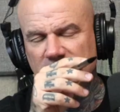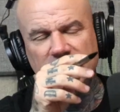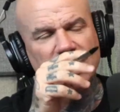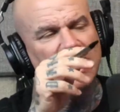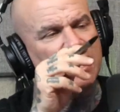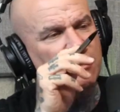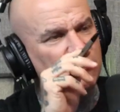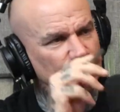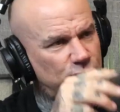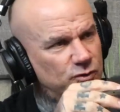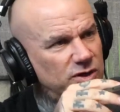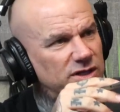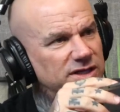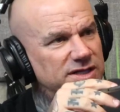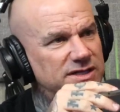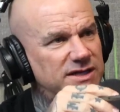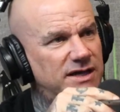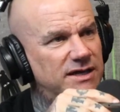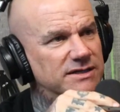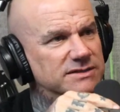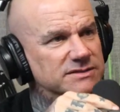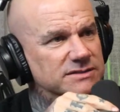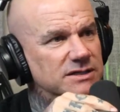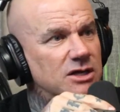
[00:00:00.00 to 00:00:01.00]
It really
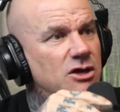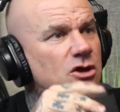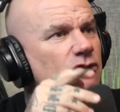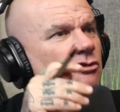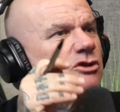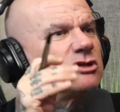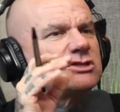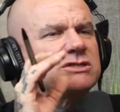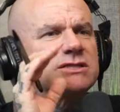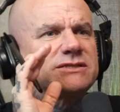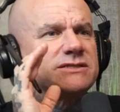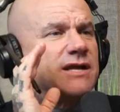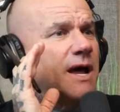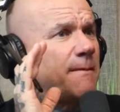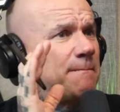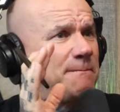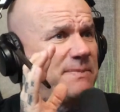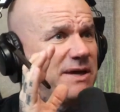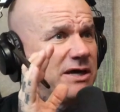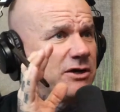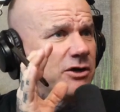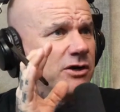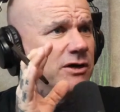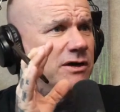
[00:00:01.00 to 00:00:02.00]
does. Yeah. It's not
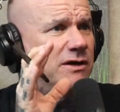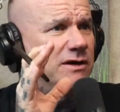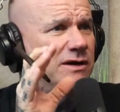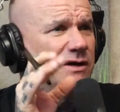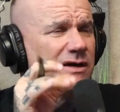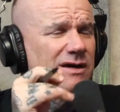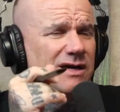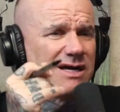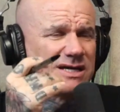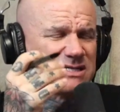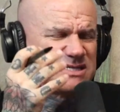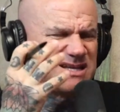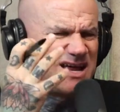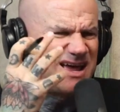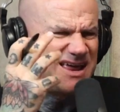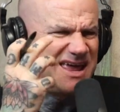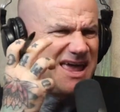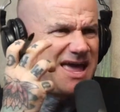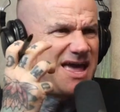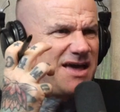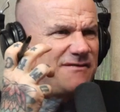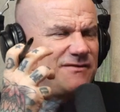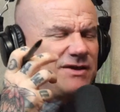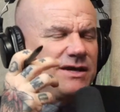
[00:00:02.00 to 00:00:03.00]
bitter. Yeah. It's not
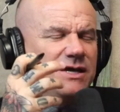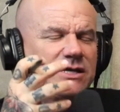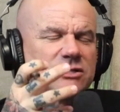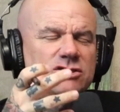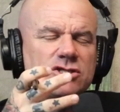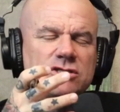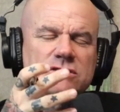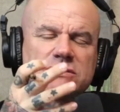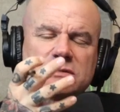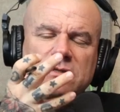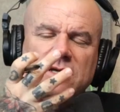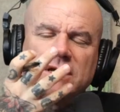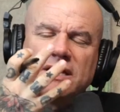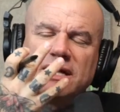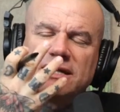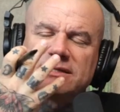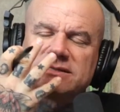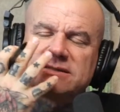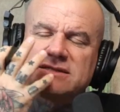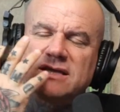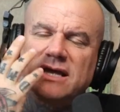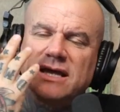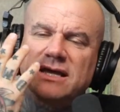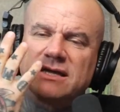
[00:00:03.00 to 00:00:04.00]
heavy. It's just
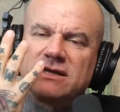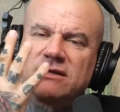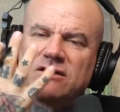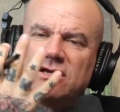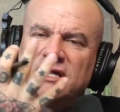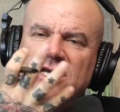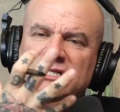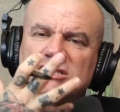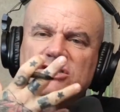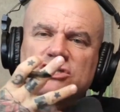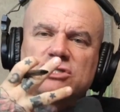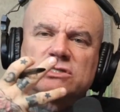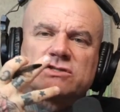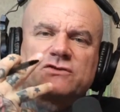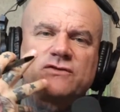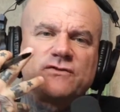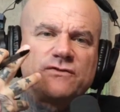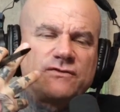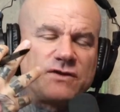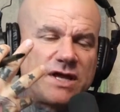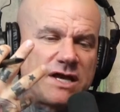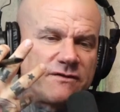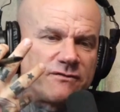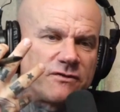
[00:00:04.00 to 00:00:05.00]

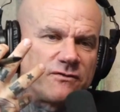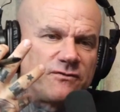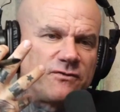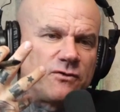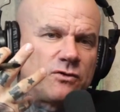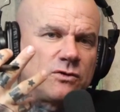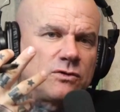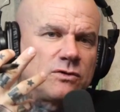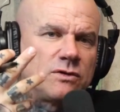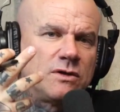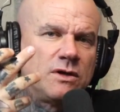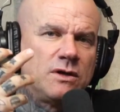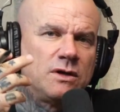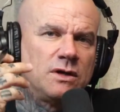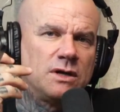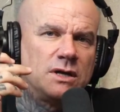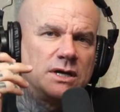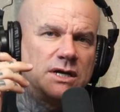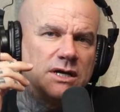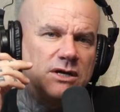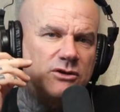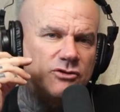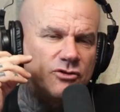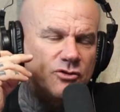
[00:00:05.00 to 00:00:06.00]
flavorful
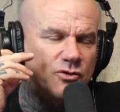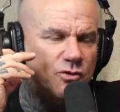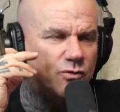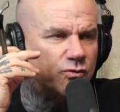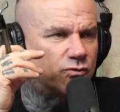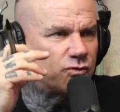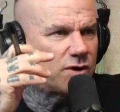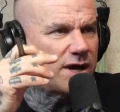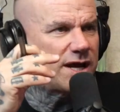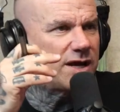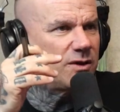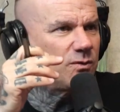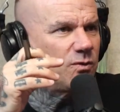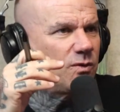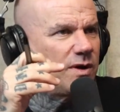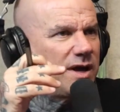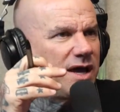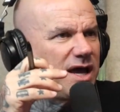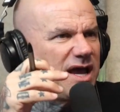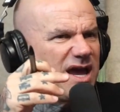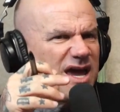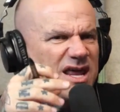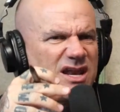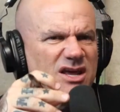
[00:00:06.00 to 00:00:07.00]
in the right
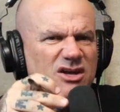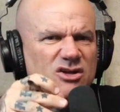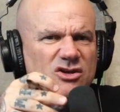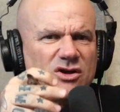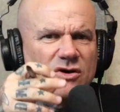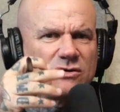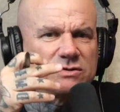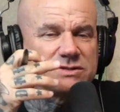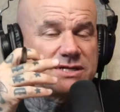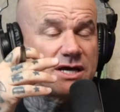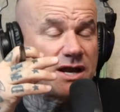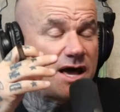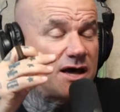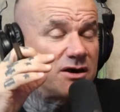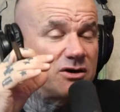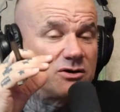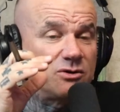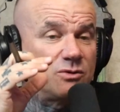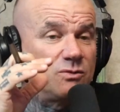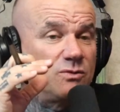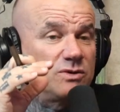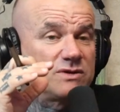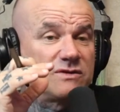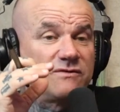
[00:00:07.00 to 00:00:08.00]
way, and it goes down. I don't
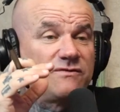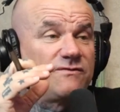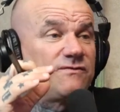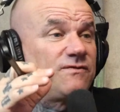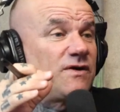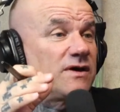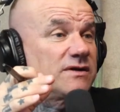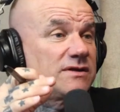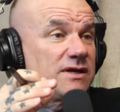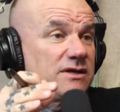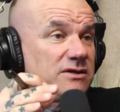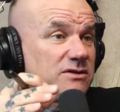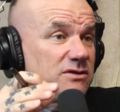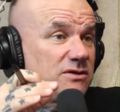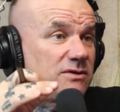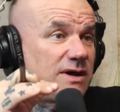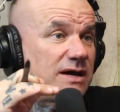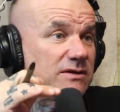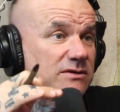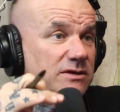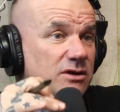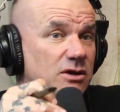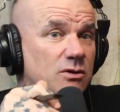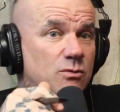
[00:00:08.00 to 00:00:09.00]
know what the fuck they do
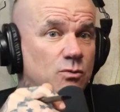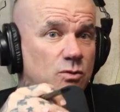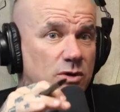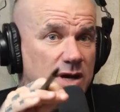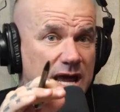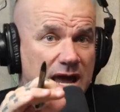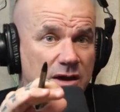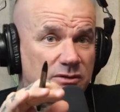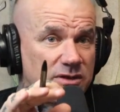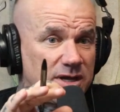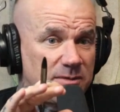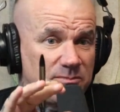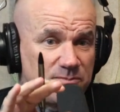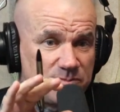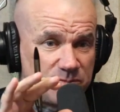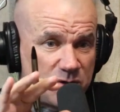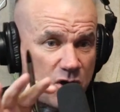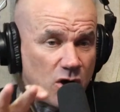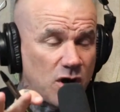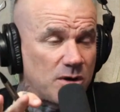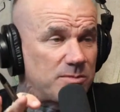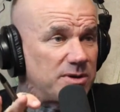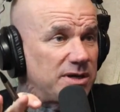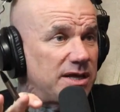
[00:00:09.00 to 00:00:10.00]
out there, how they
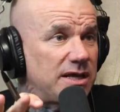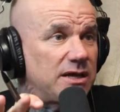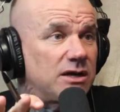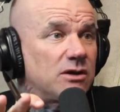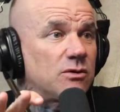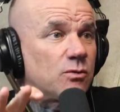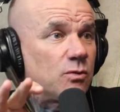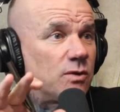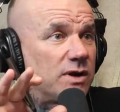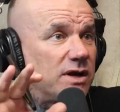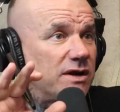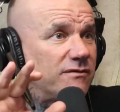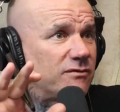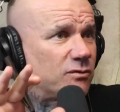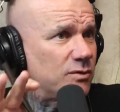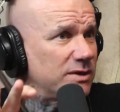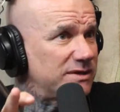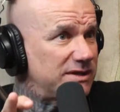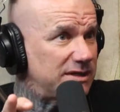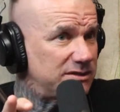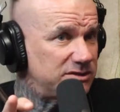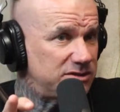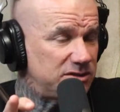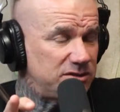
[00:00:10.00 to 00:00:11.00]
carbonate it or whatever, what
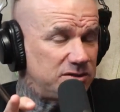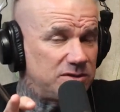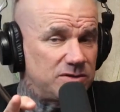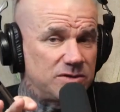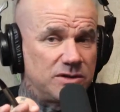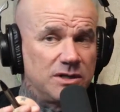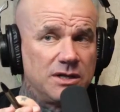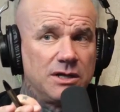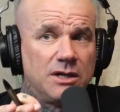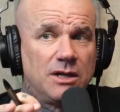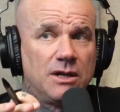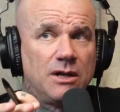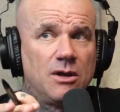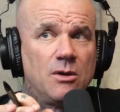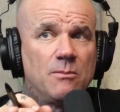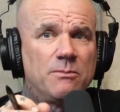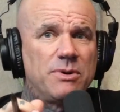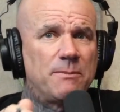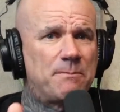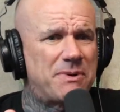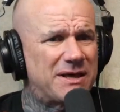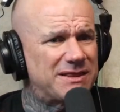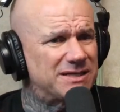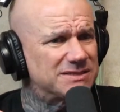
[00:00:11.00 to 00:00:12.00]
they do,
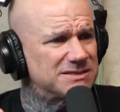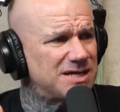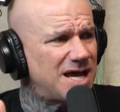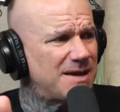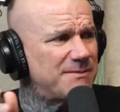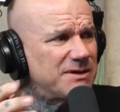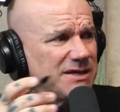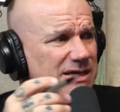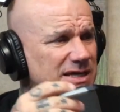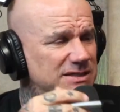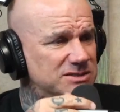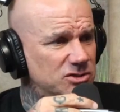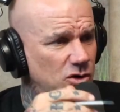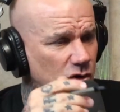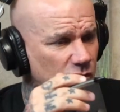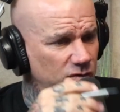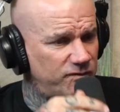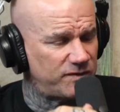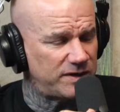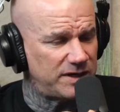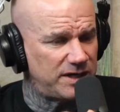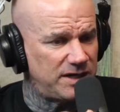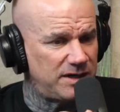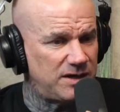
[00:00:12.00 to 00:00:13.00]
but by the time it gets
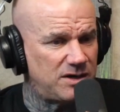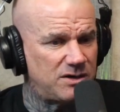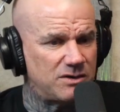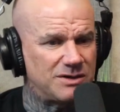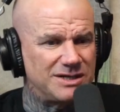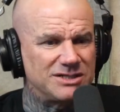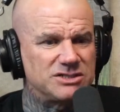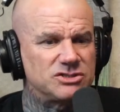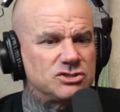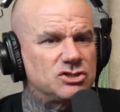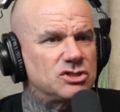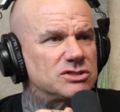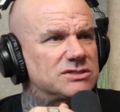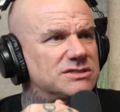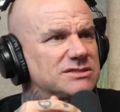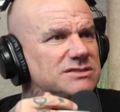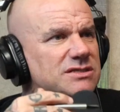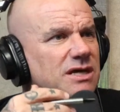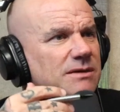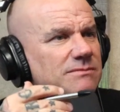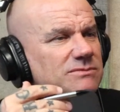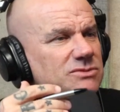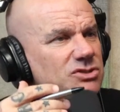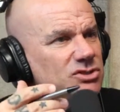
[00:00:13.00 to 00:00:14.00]
over here,
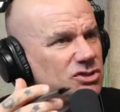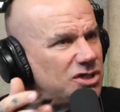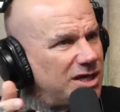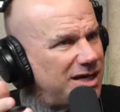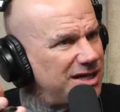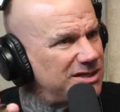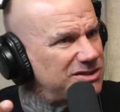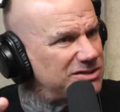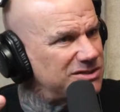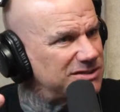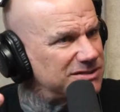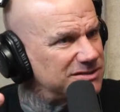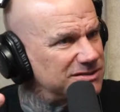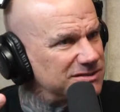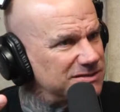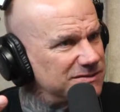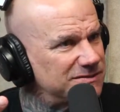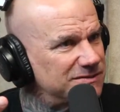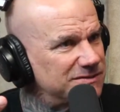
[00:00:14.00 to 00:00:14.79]
something changes.